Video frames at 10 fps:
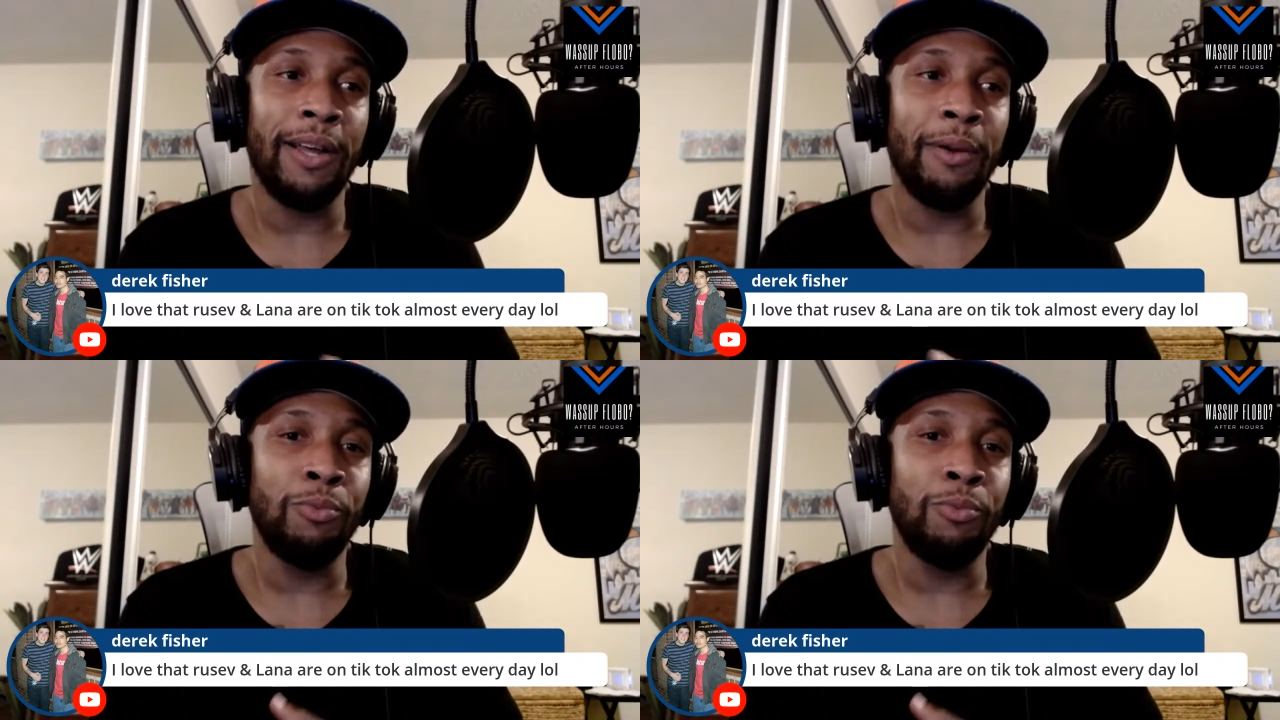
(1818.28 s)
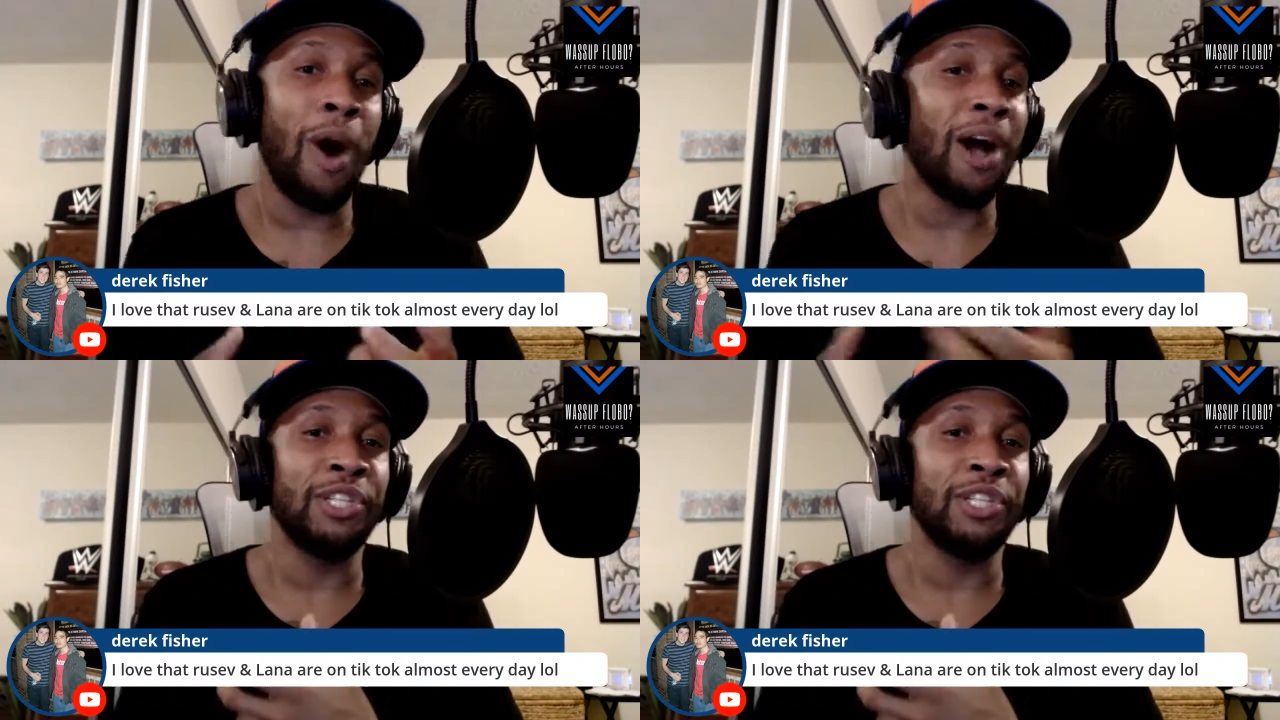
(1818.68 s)

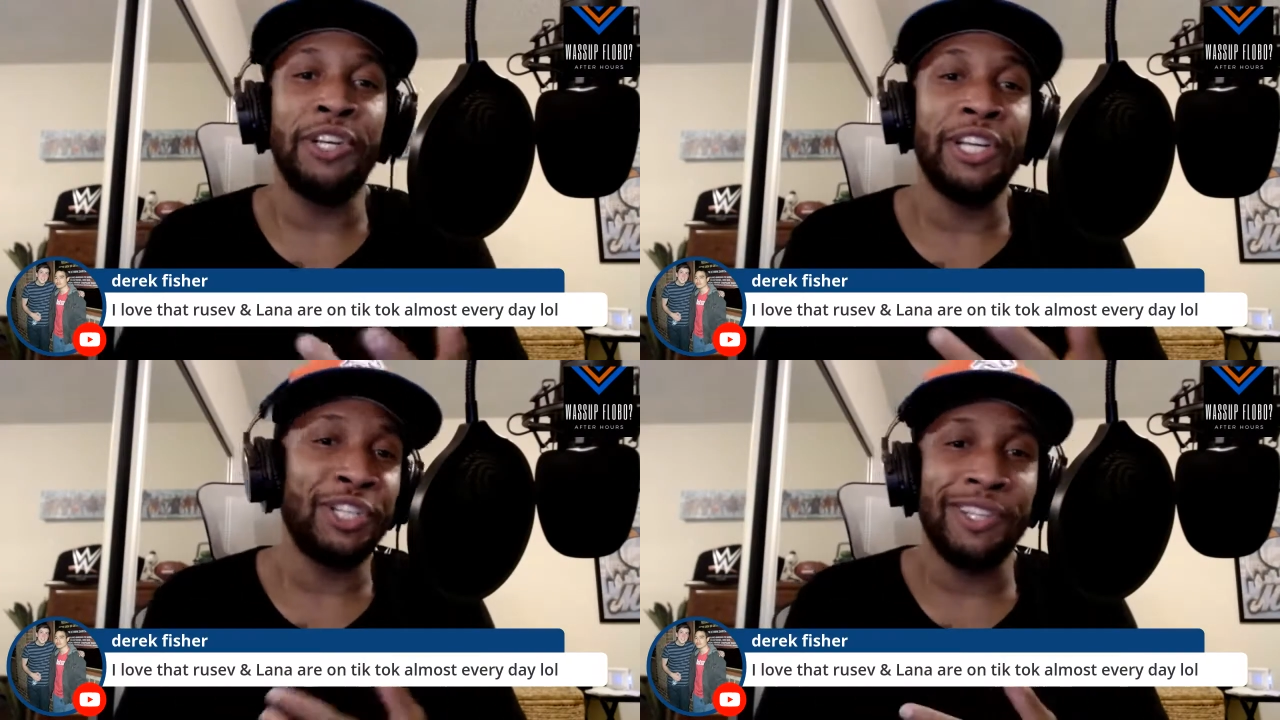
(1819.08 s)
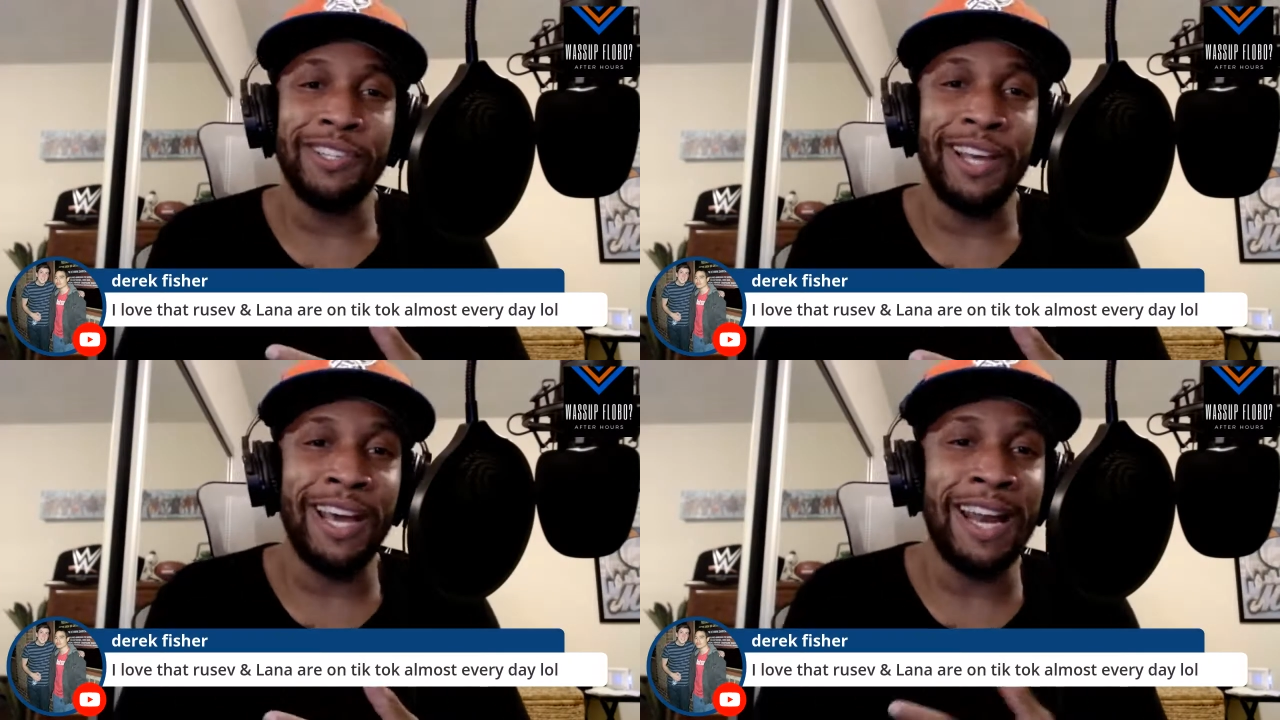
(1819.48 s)
washing their
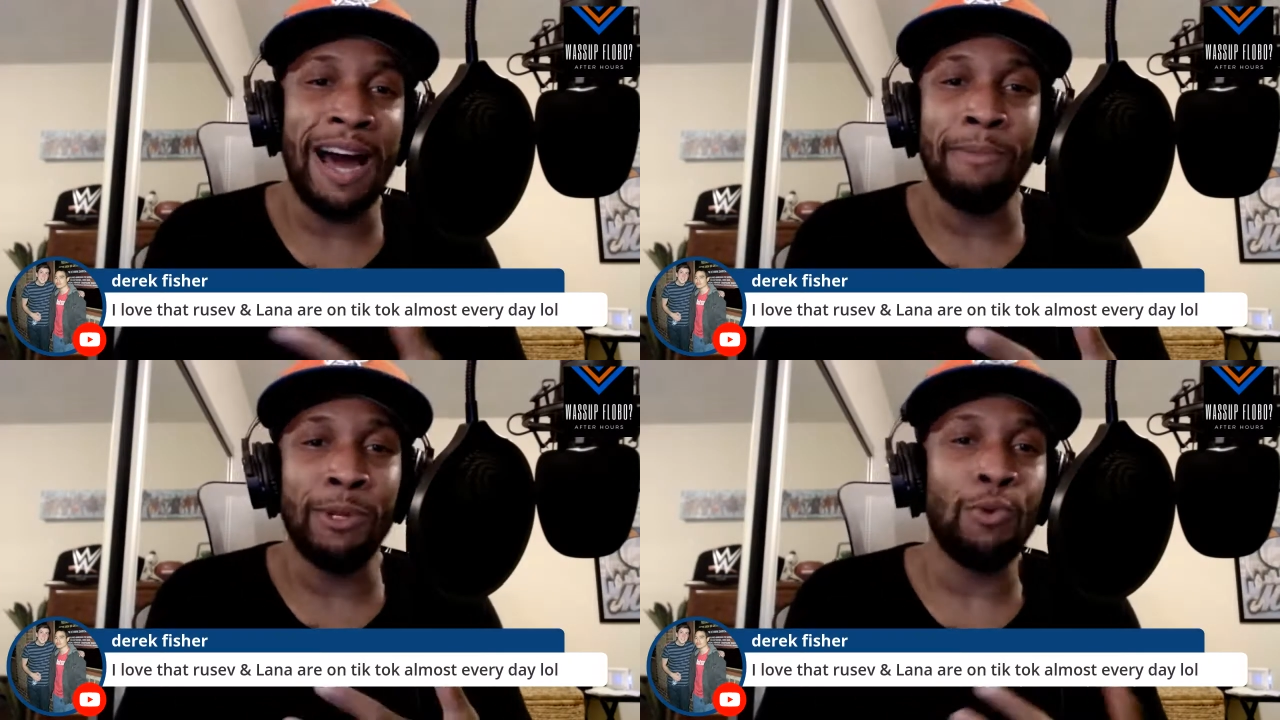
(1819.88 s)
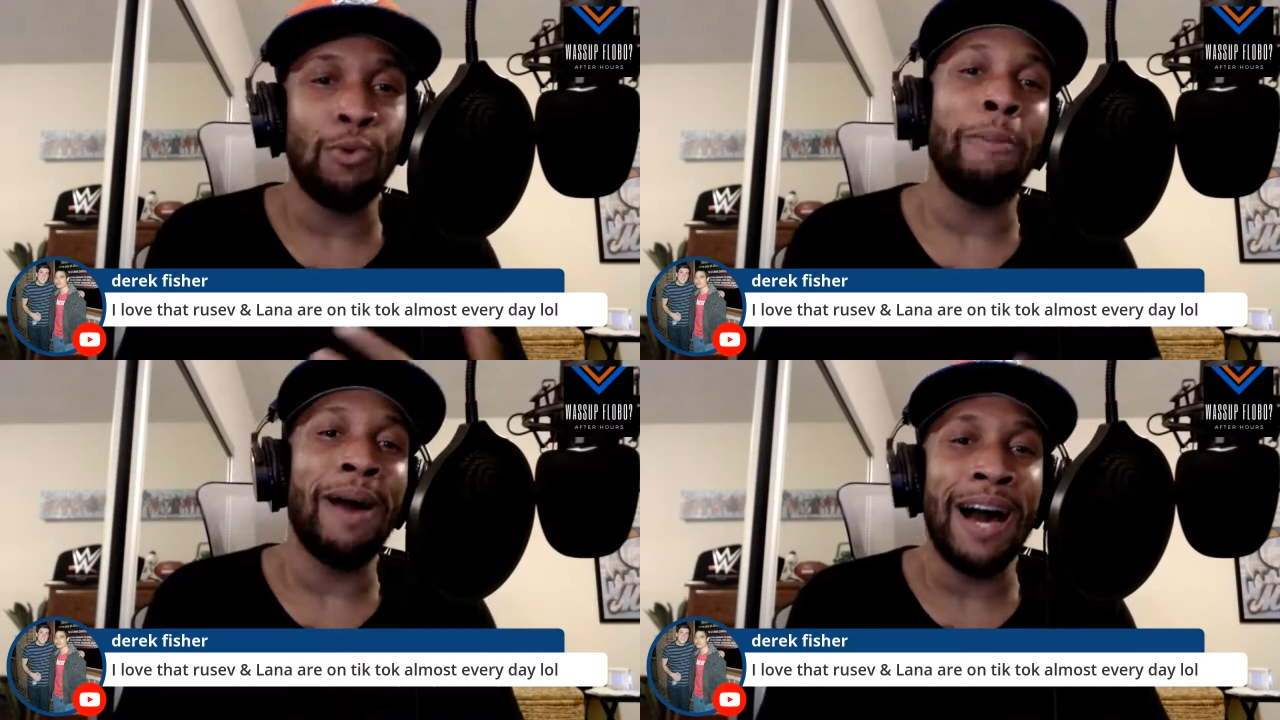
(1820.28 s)
dishes, and I'm just rolling my